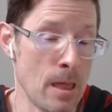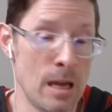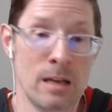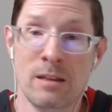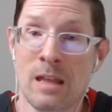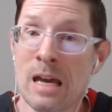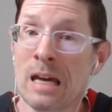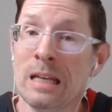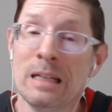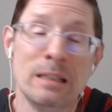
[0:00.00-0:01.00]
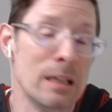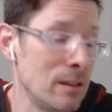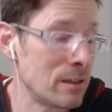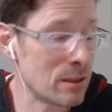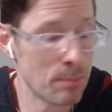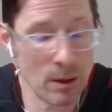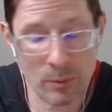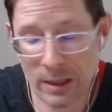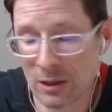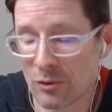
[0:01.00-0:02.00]
And then, and this is the part
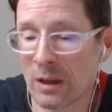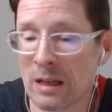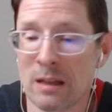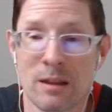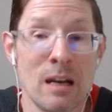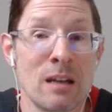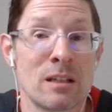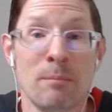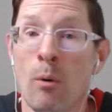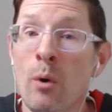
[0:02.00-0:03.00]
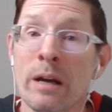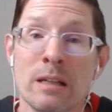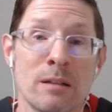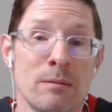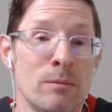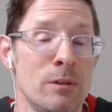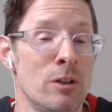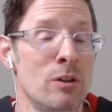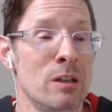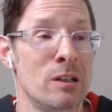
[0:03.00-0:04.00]
where it gets tricky, then at some point
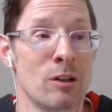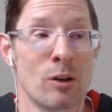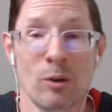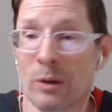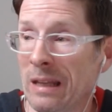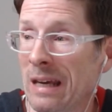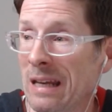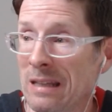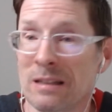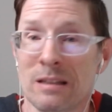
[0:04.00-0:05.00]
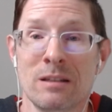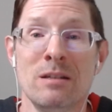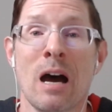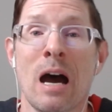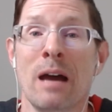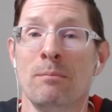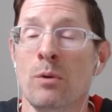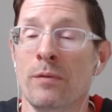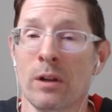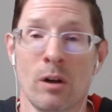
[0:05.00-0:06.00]
you need to go, and this is not
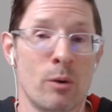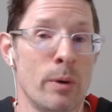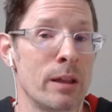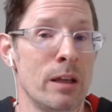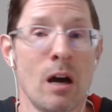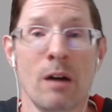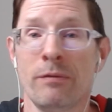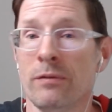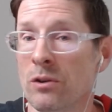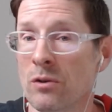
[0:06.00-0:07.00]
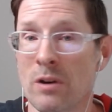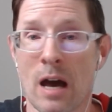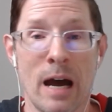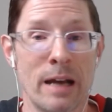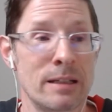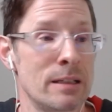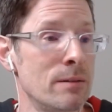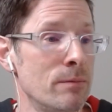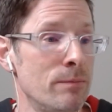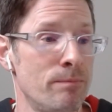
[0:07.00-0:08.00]
moving along quickly enough. You're not
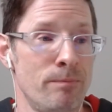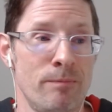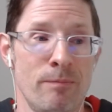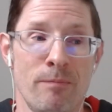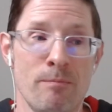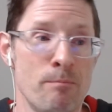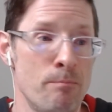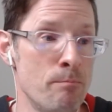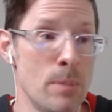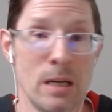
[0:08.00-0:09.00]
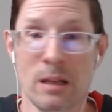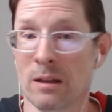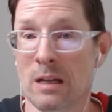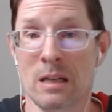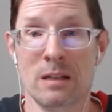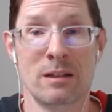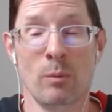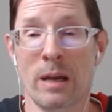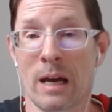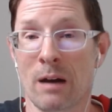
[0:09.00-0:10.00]
meeting the needs that
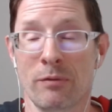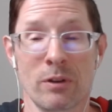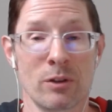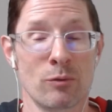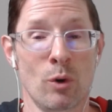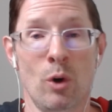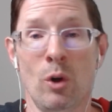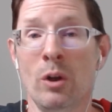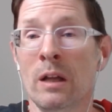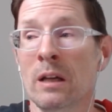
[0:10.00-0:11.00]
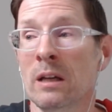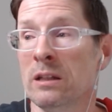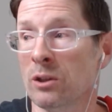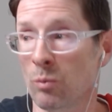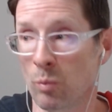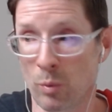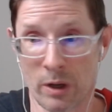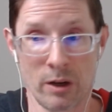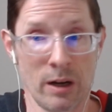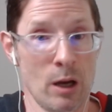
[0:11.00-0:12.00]
we have for this role. So
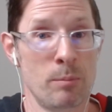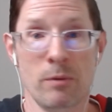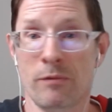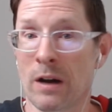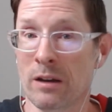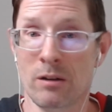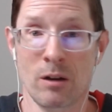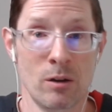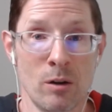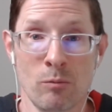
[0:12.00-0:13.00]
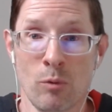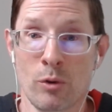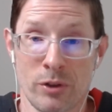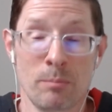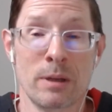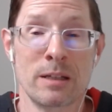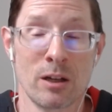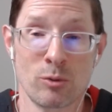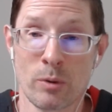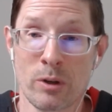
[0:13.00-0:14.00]
we're going to help you find a role someplace
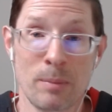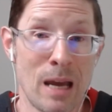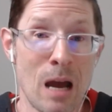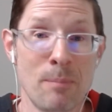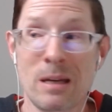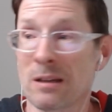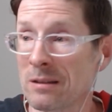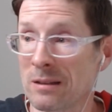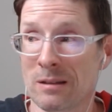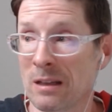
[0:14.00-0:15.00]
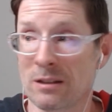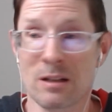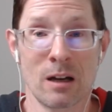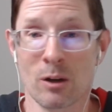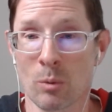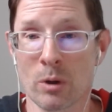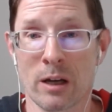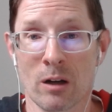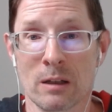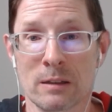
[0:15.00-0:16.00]
else where you'll be happy, because it's not going to work here.